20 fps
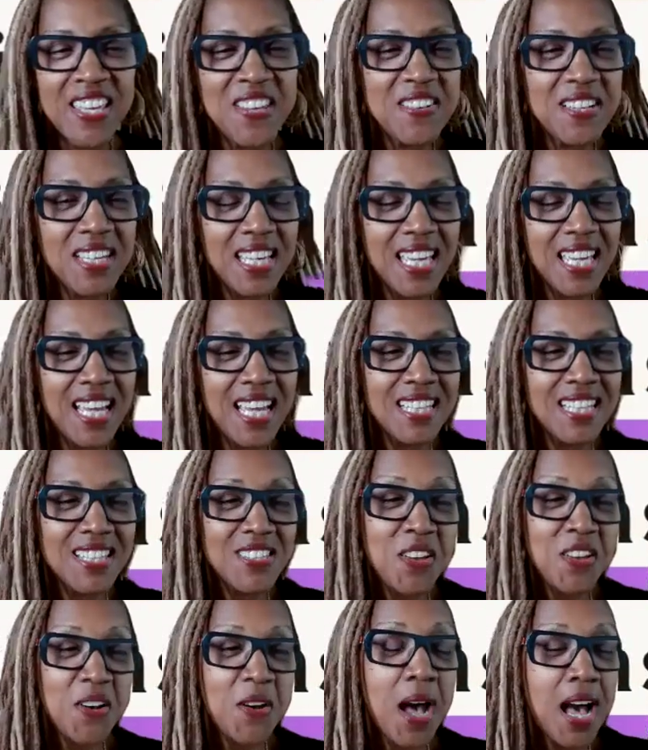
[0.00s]
Thank you
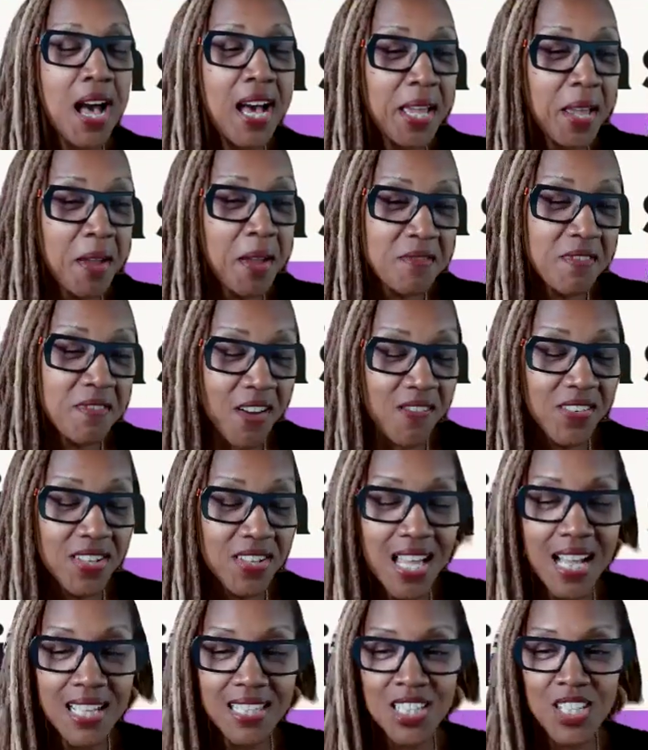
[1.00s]
again. So I am
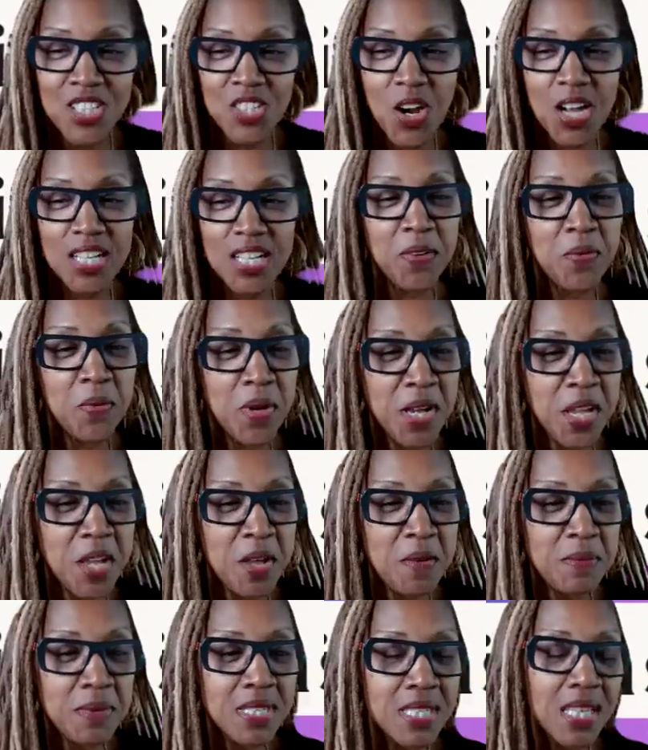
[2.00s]
Reverend Dr. Darlene
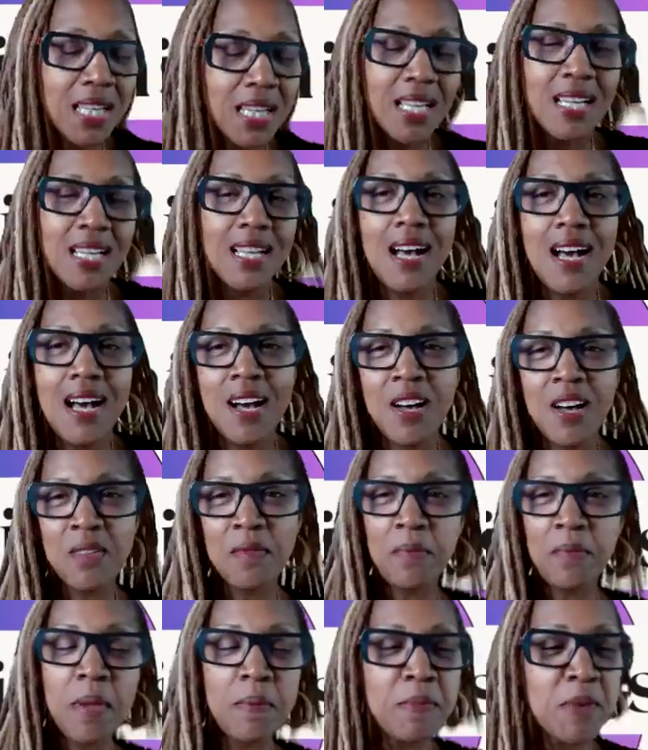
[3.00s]
Williams.
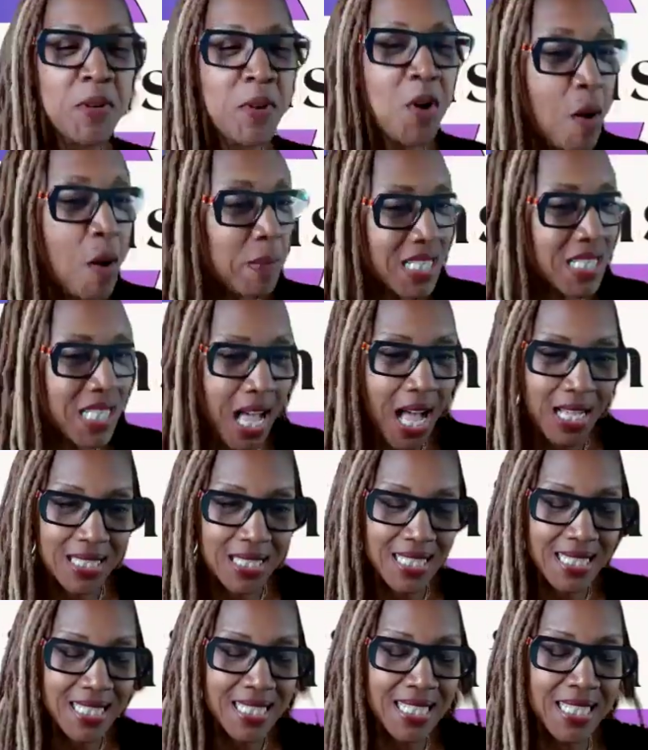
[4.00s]
People call me
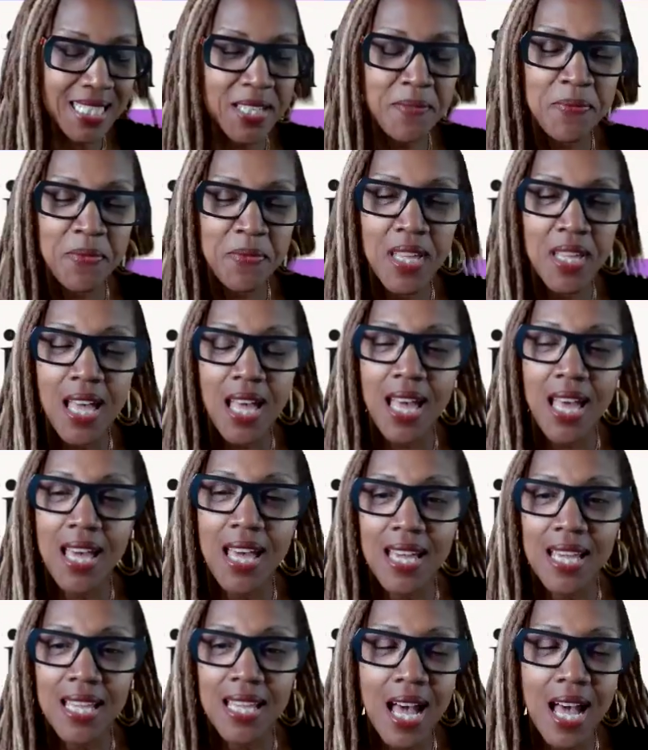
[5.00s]
Dr. D,
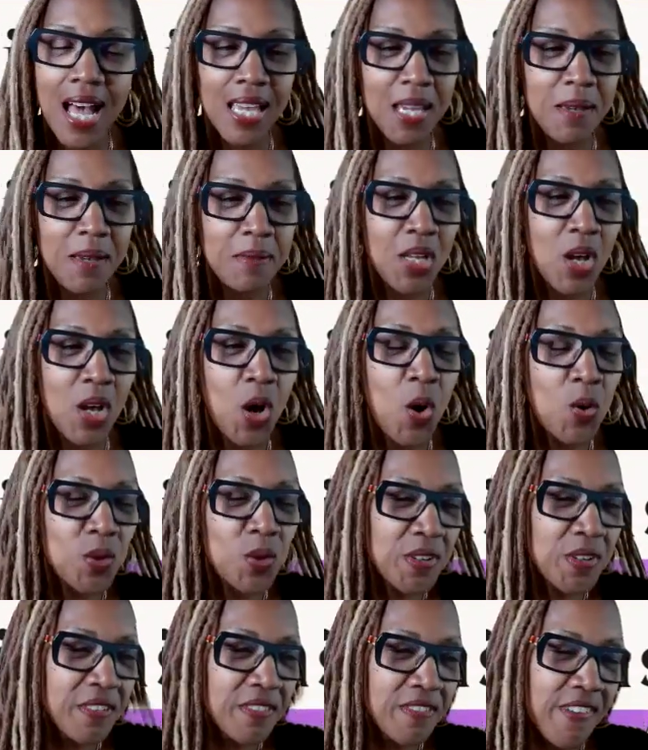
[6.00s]
and I am the
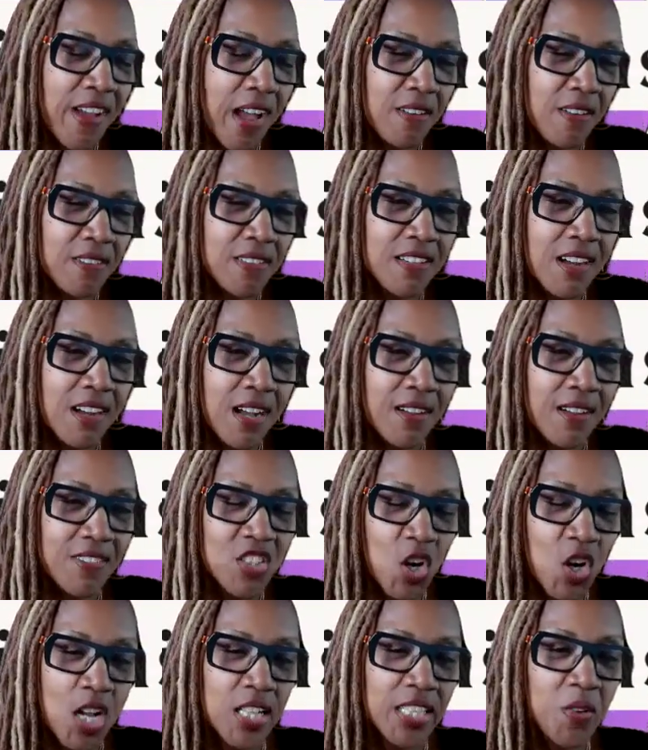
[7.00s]
owner and founder
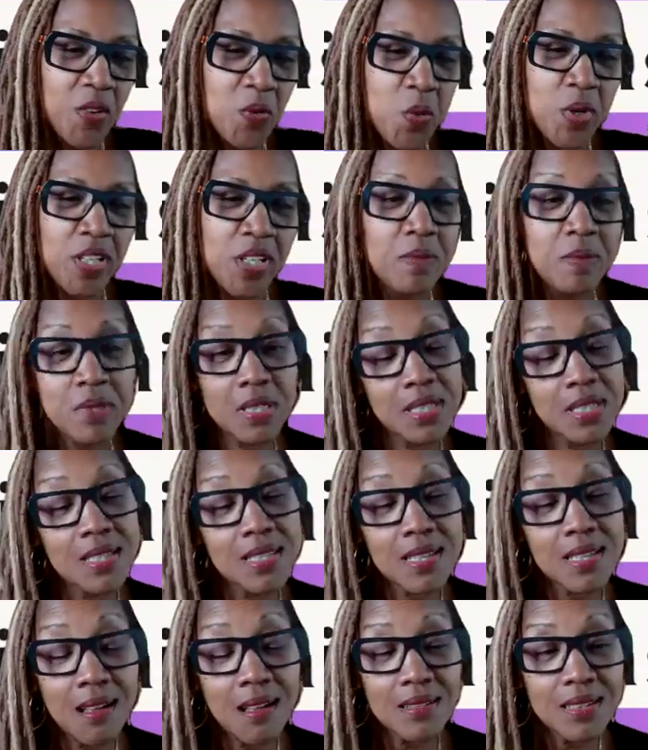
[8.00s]
of Darlene Williams
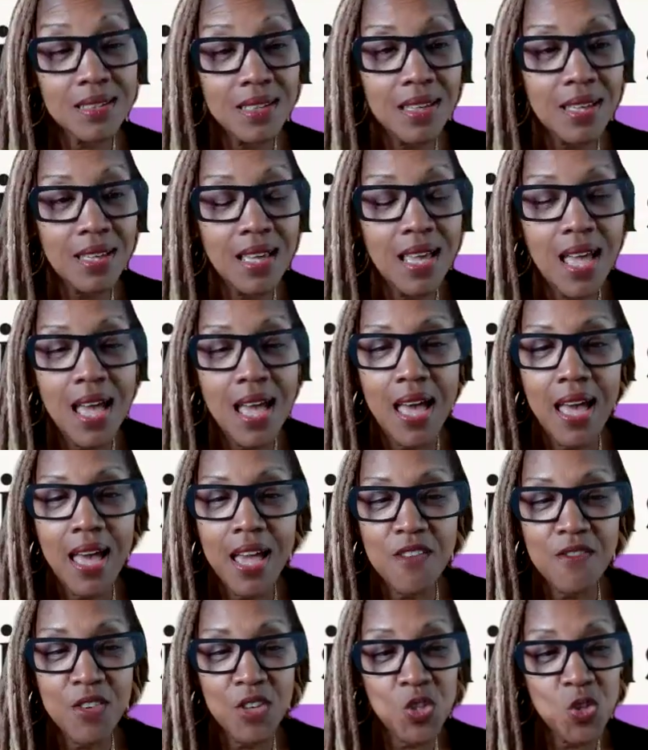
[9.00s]
Consulting
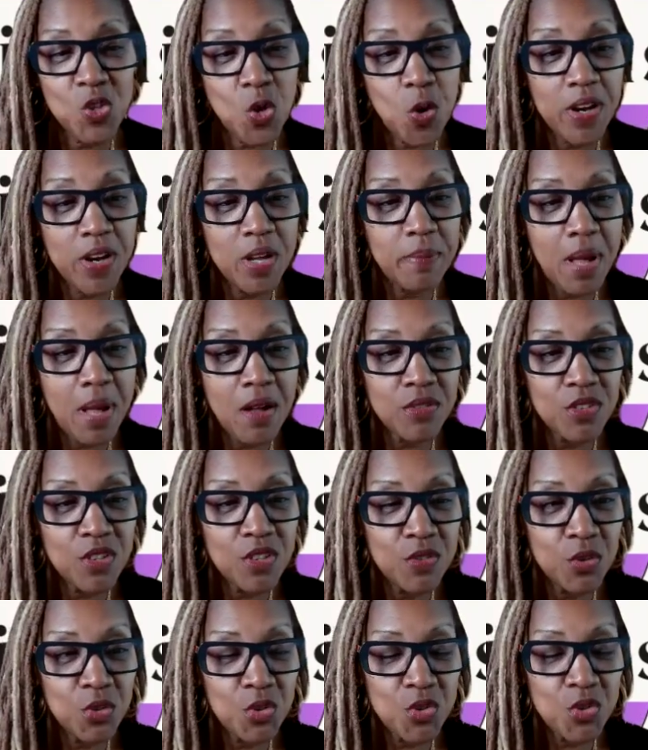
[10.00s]
and Restoring
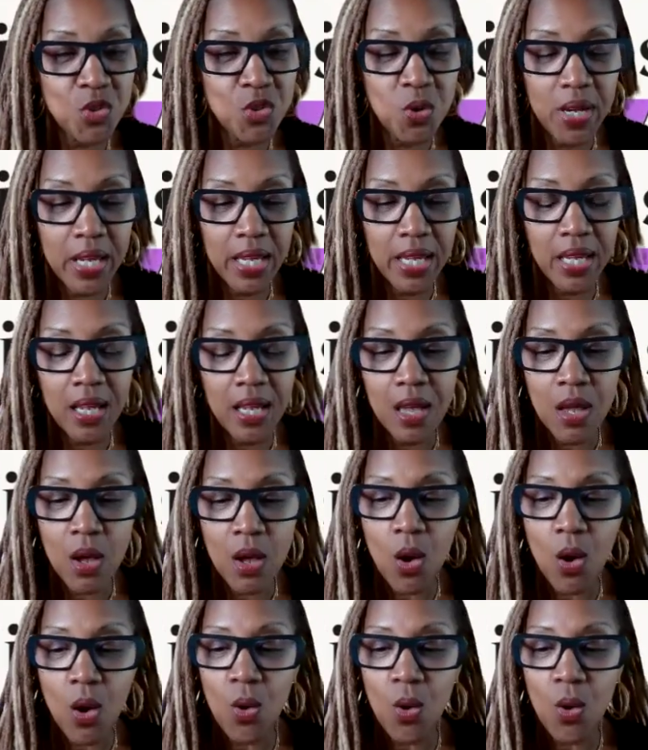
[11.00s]
Bountiful Joy.